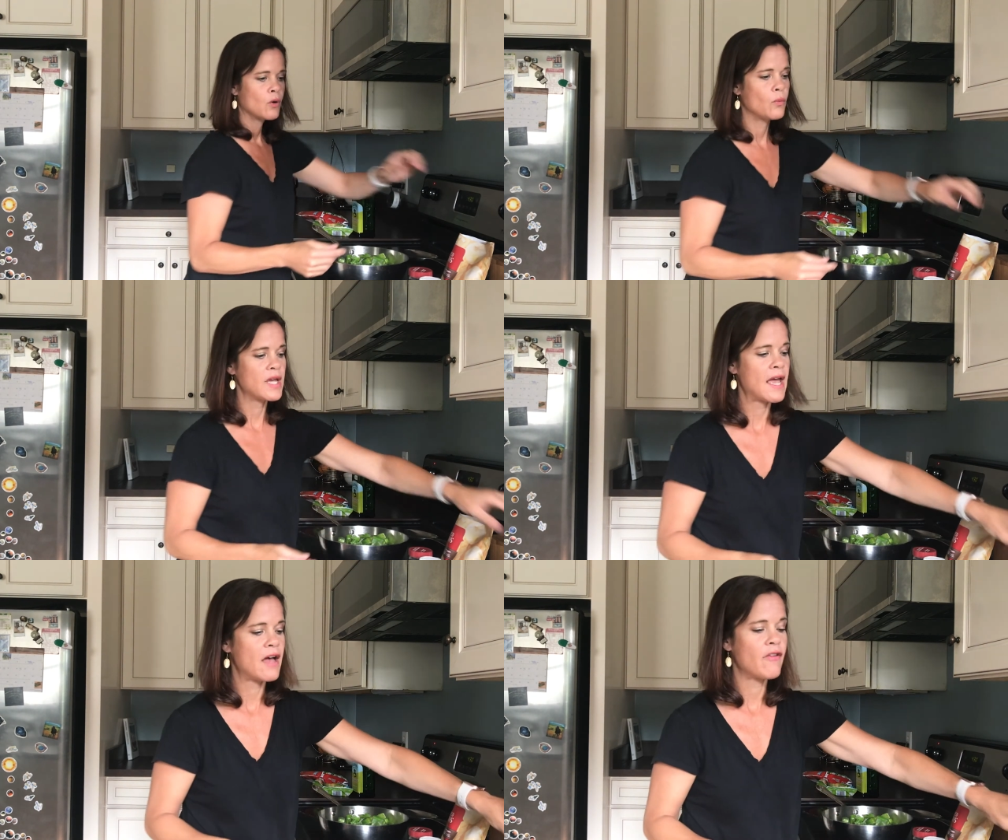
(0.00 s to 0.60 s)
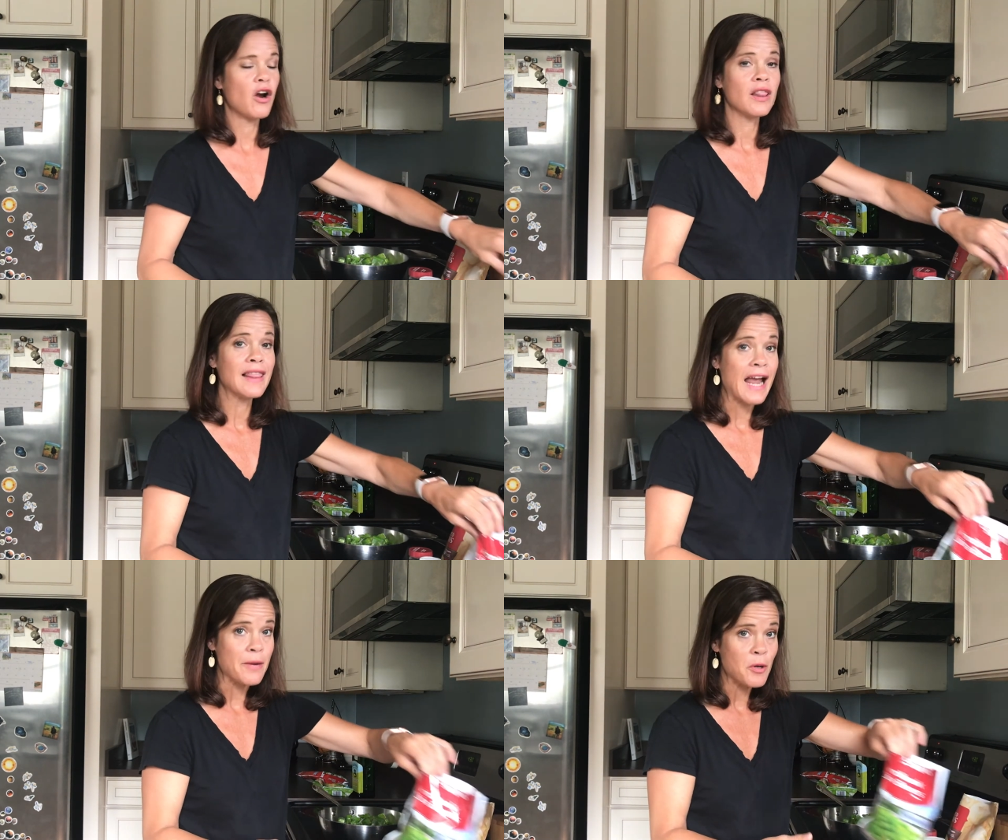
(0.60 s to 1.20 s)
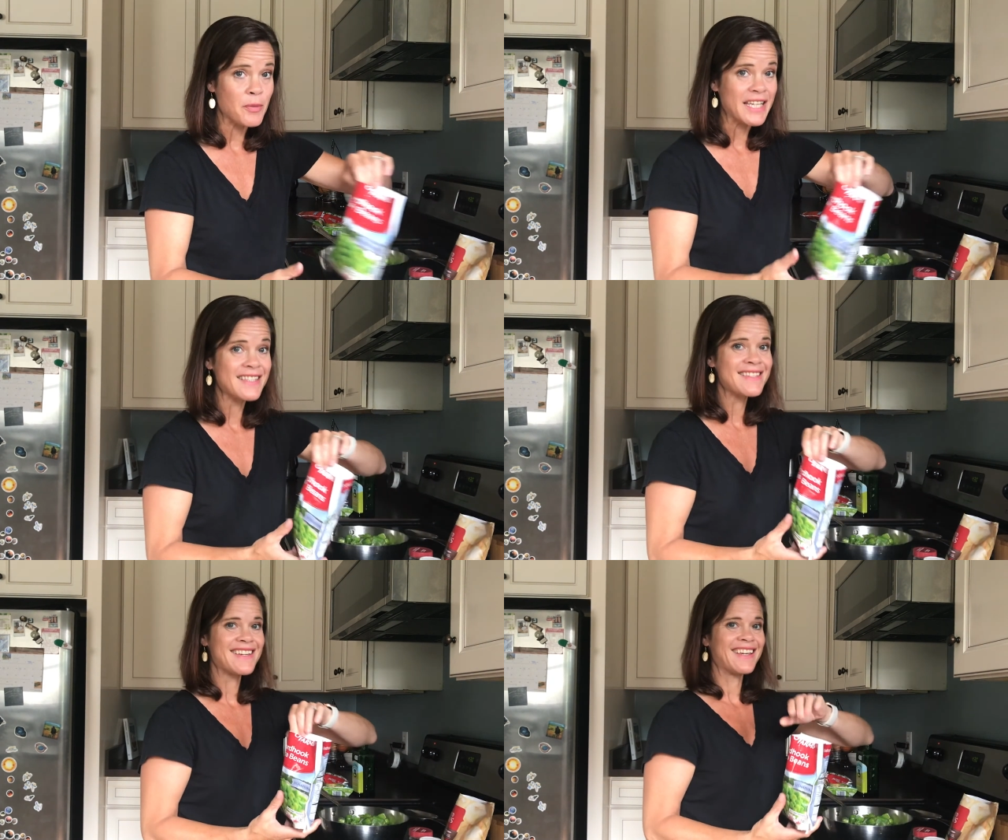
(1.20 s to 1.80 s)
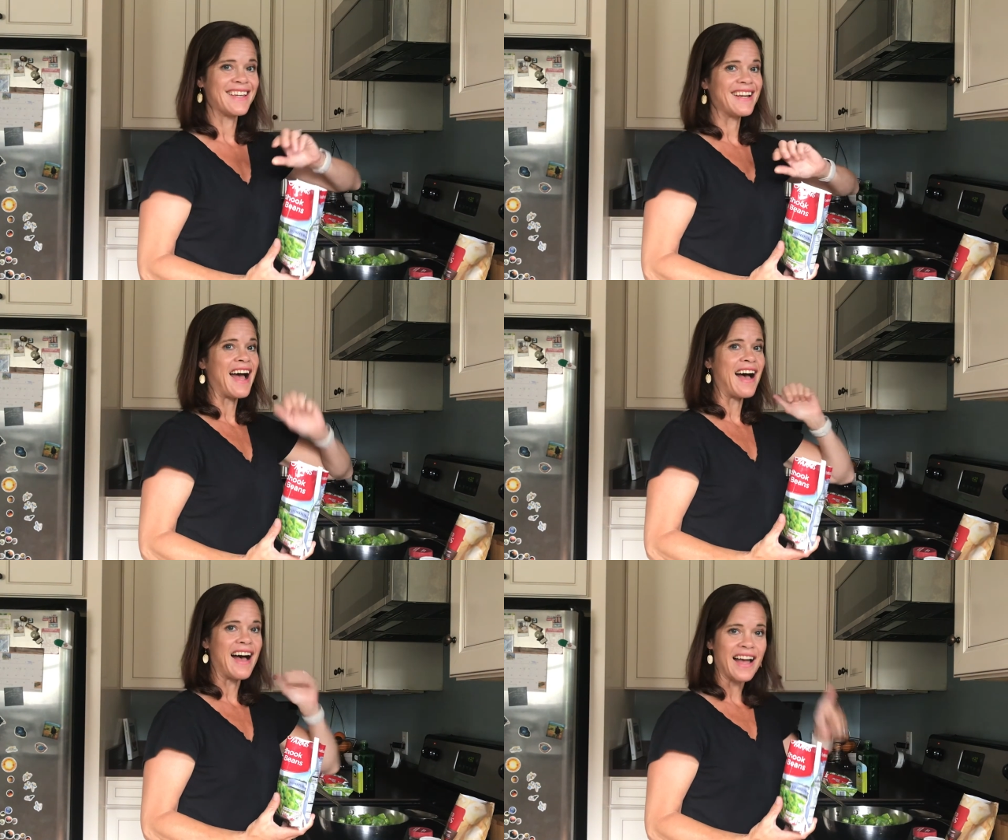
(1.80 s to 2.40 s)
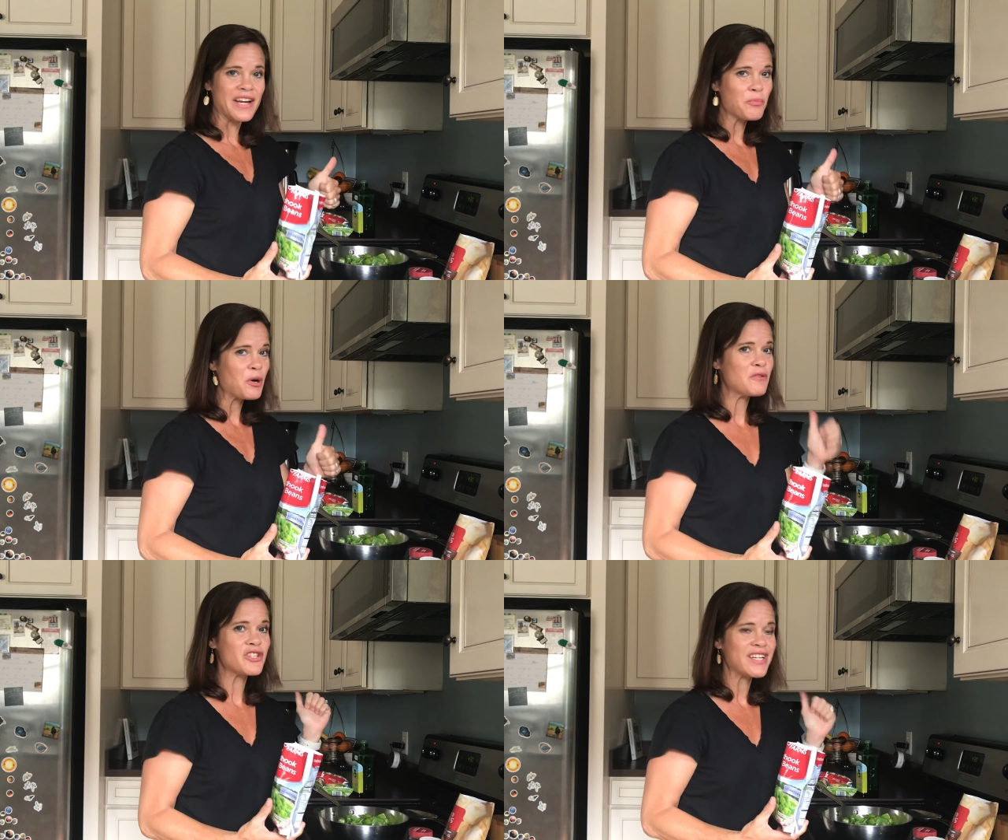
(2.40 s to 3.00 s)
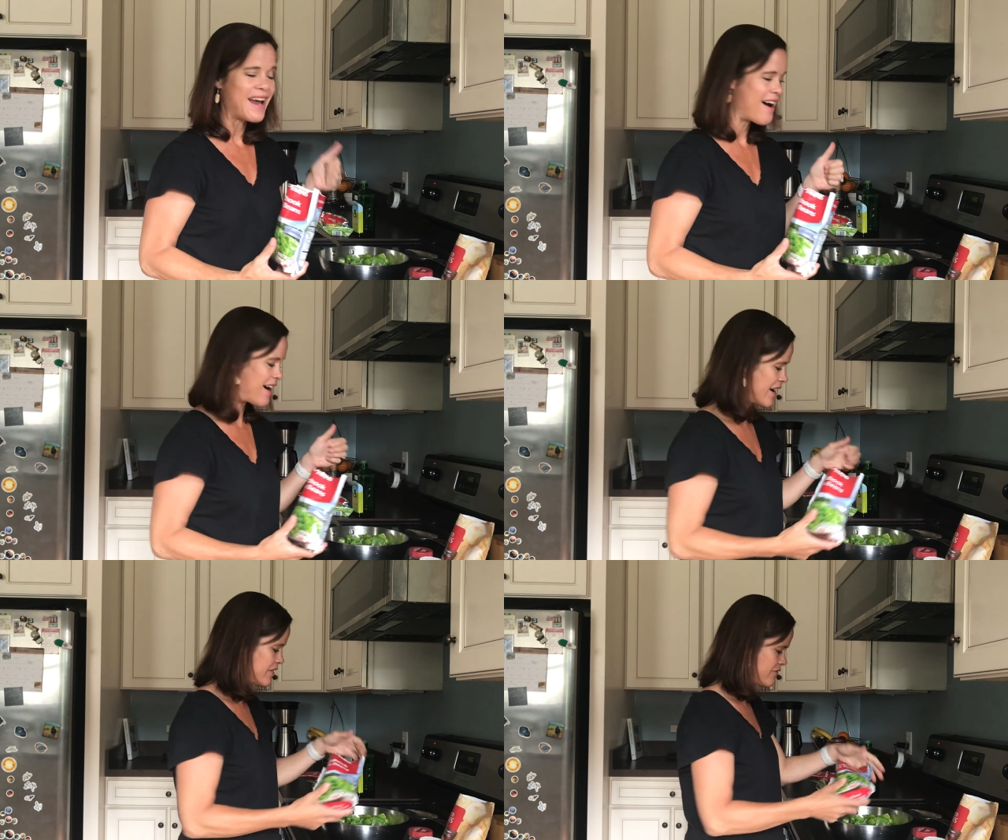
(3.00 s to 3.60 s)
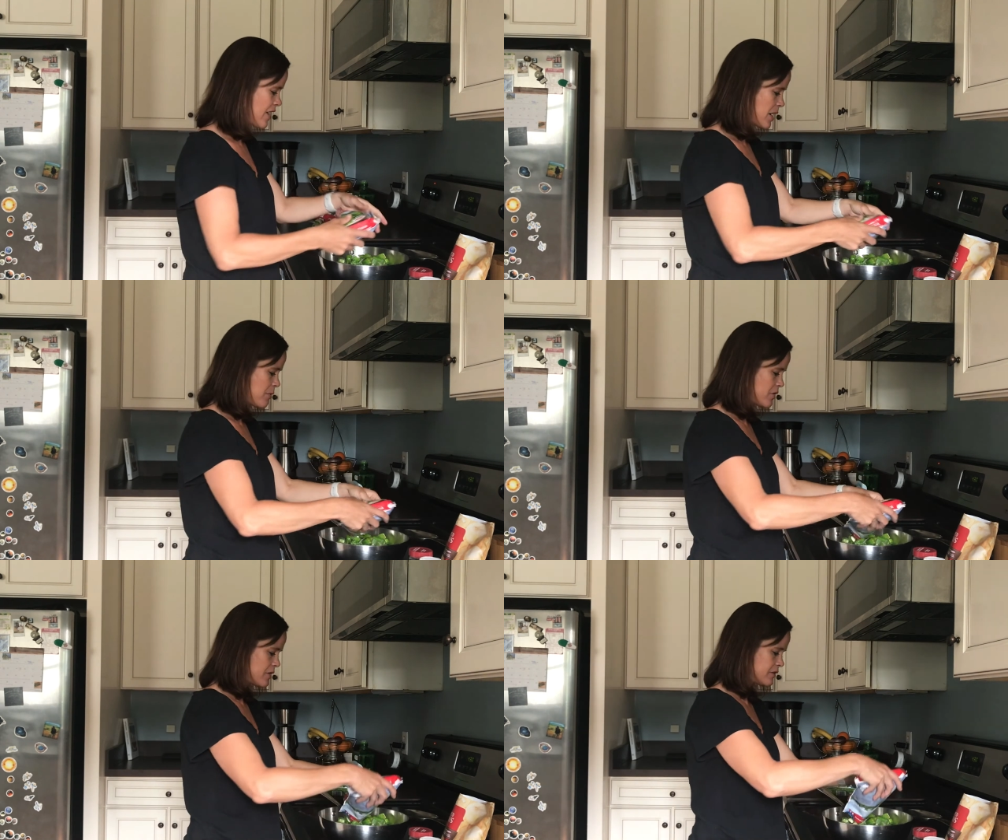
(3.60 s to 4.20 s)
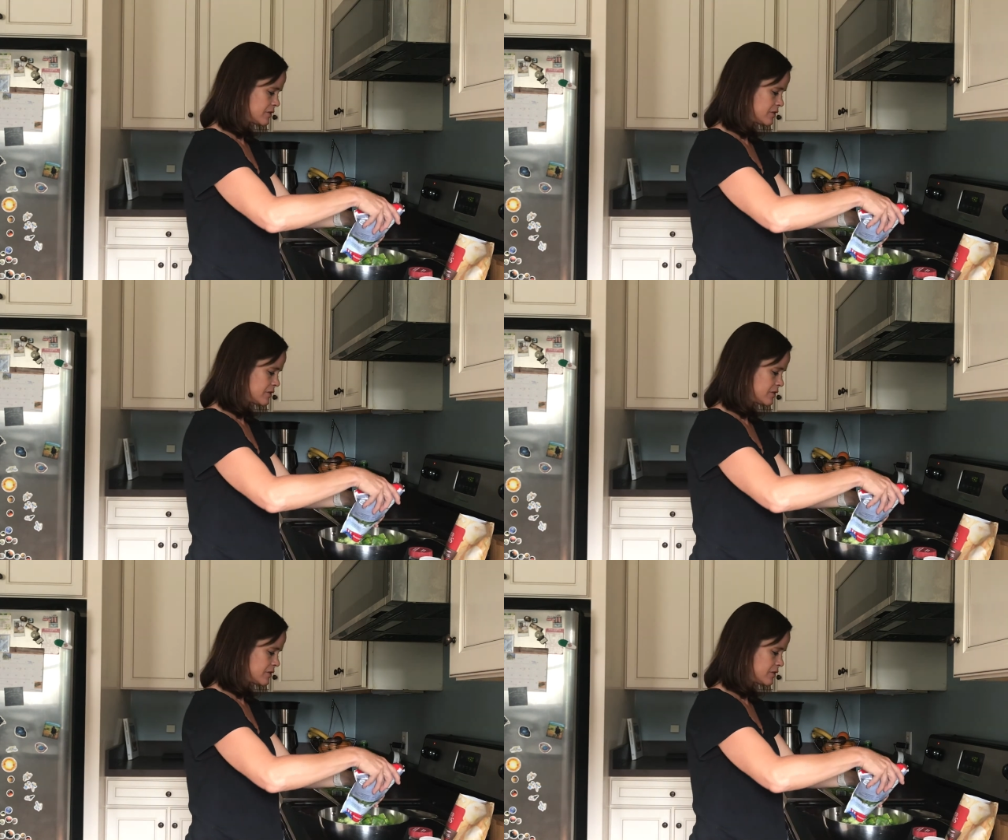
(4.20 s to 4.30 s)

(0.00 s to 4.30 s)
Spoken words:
We have our lima beans, again, high in protein, high in fiber.